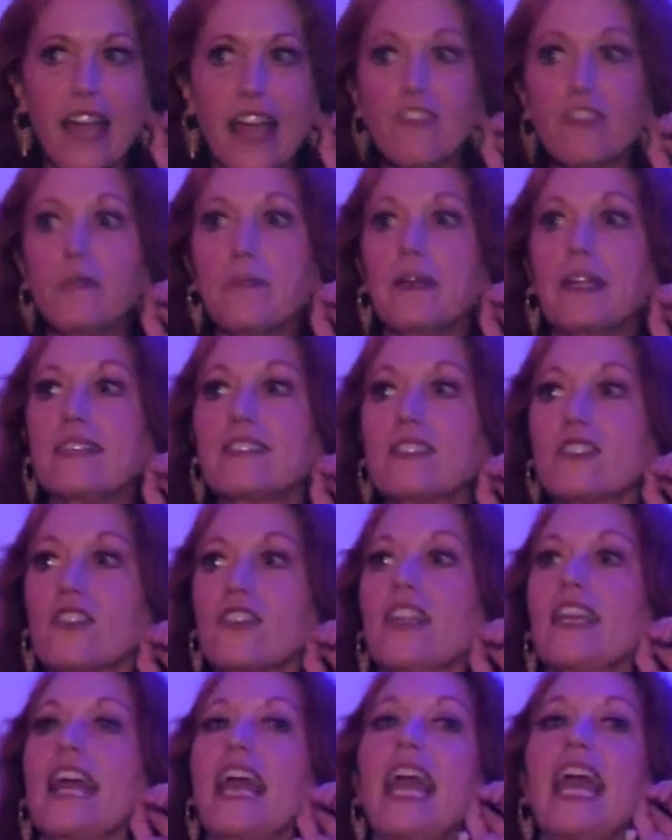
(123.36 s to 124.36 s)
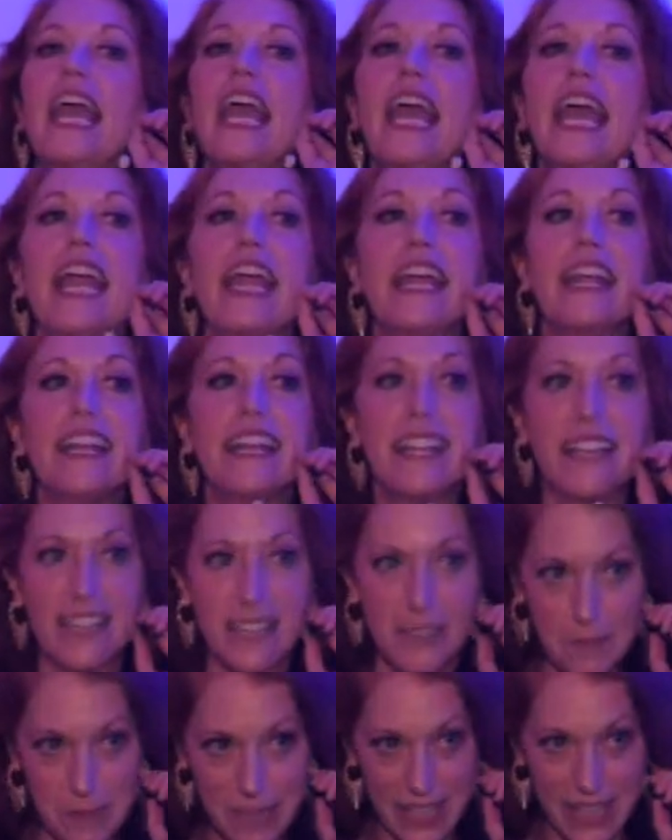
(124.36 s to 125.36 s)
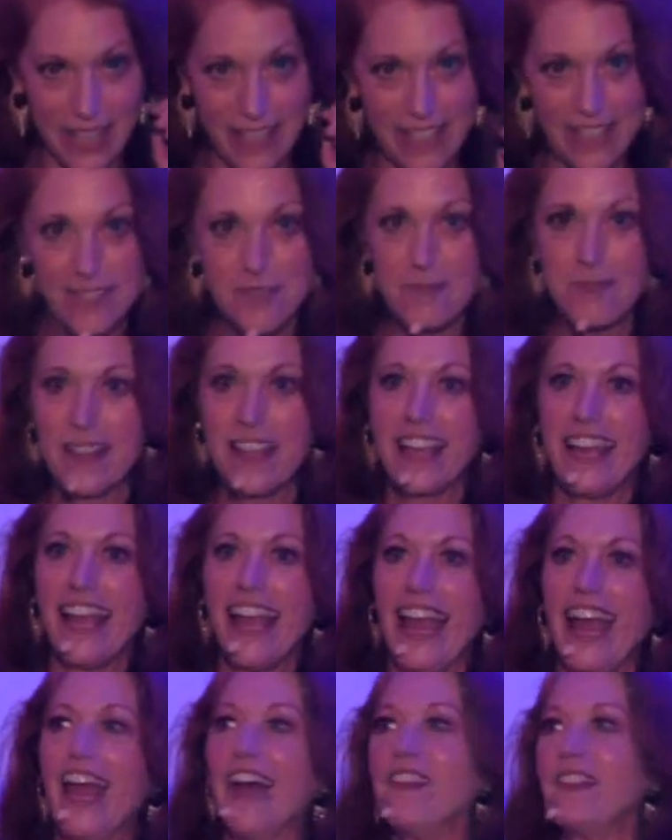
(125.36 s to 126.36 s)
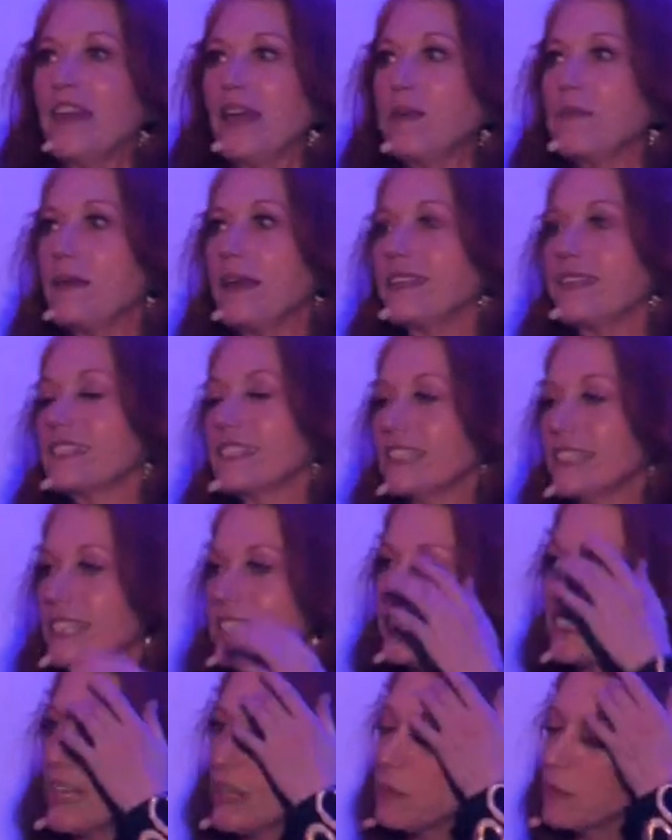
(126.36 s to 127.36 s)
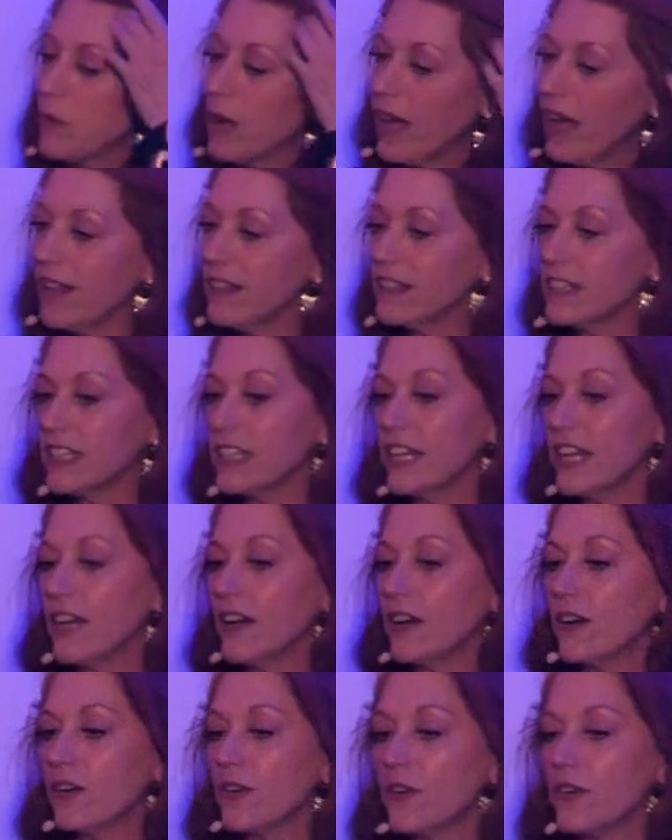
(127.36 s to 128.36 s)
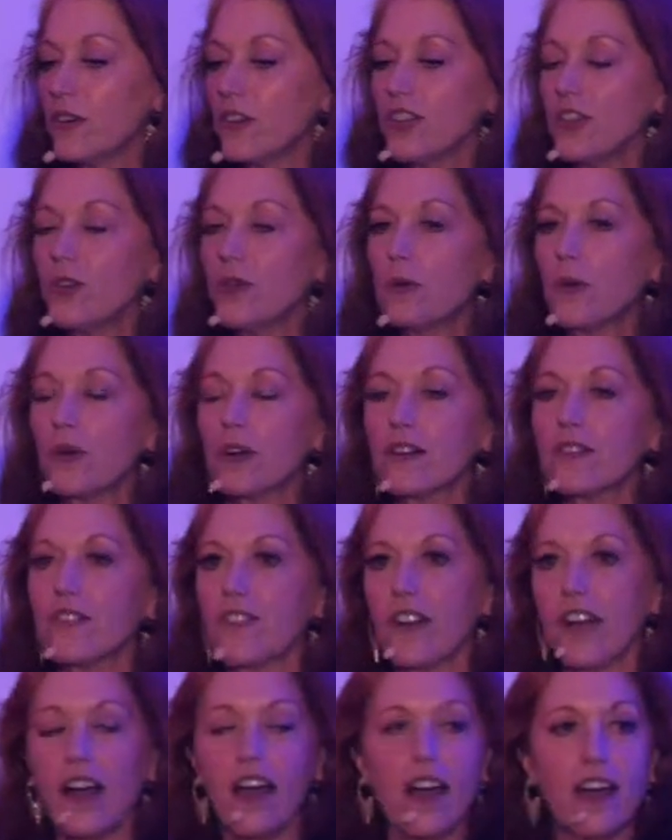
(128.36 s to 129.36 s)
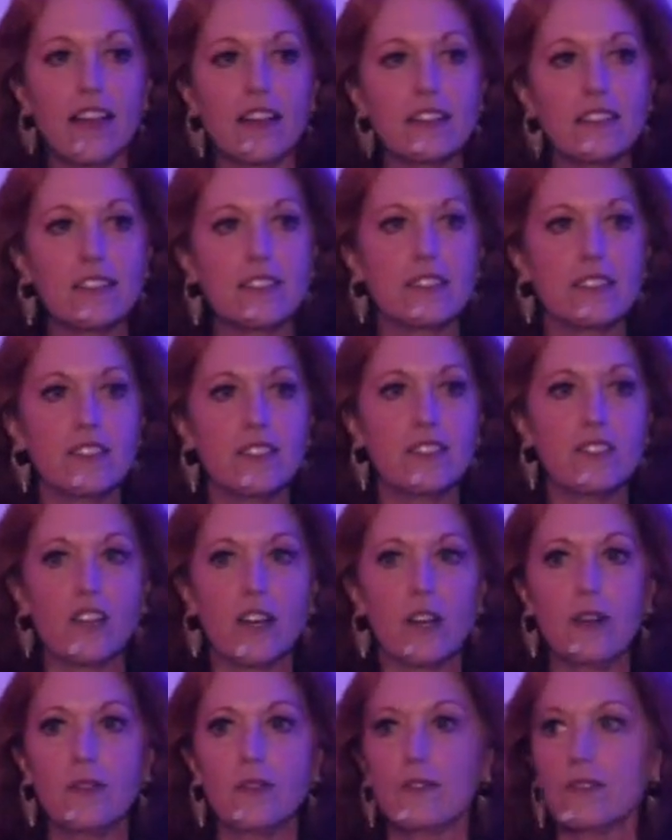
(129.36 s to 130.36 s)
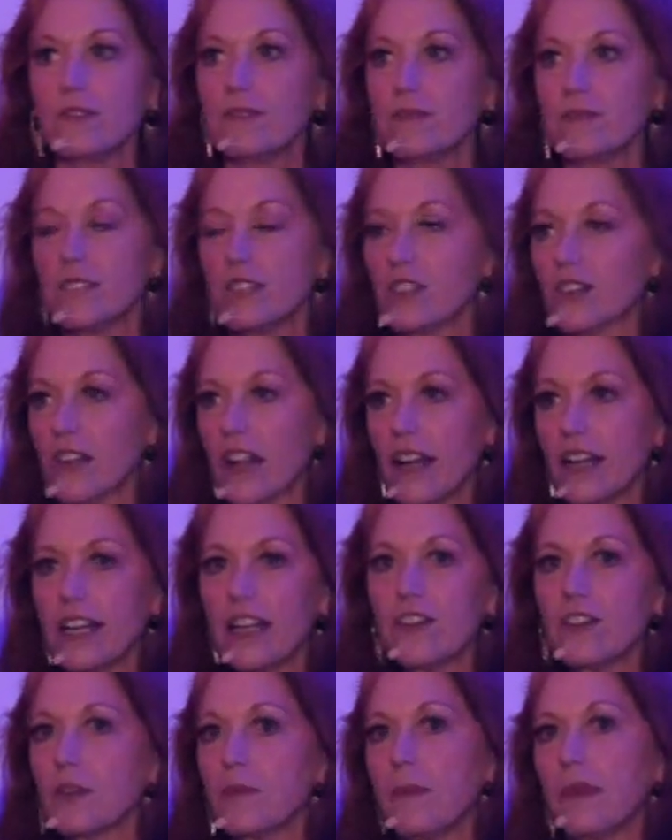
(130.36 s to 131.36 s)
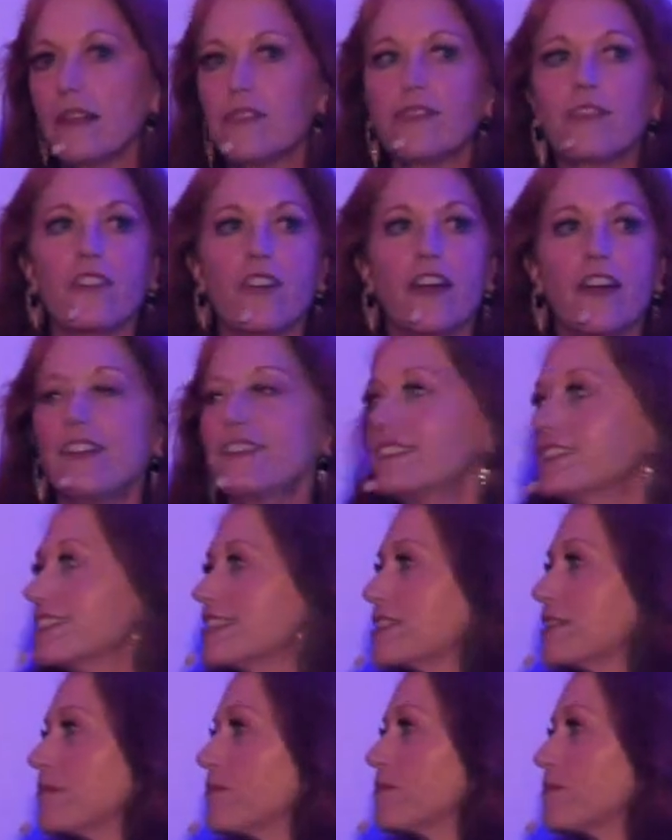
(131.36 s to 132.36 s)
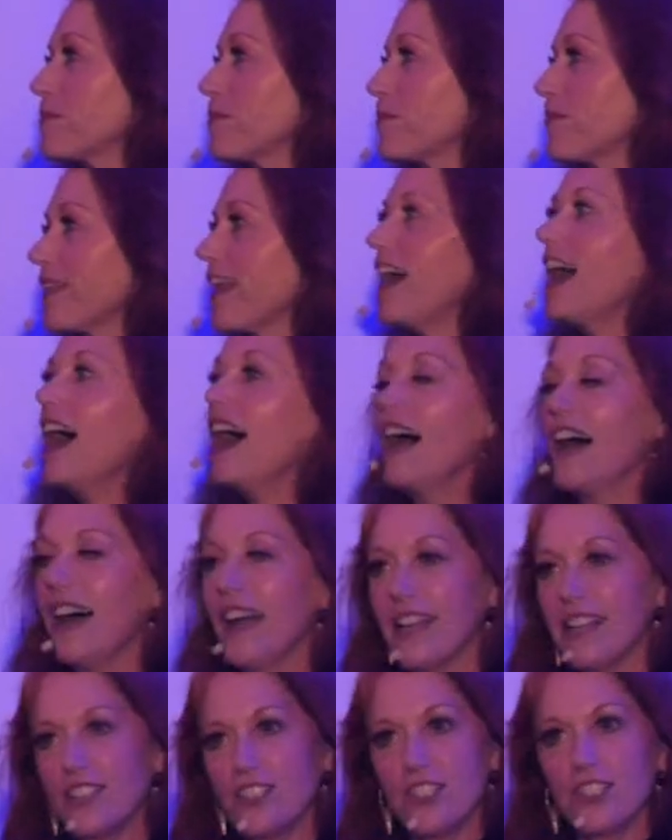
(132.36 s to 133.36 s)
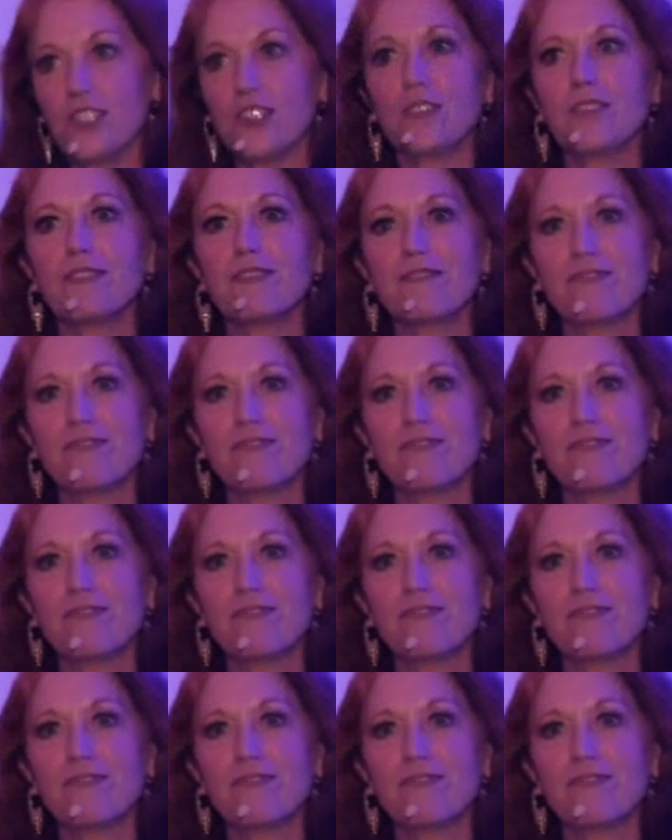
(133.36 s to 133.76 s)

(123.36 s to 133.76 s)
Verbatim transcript: everybody started hating me. And they basically said, well, you know, you work for us. You don't you're not here to make friends. I know.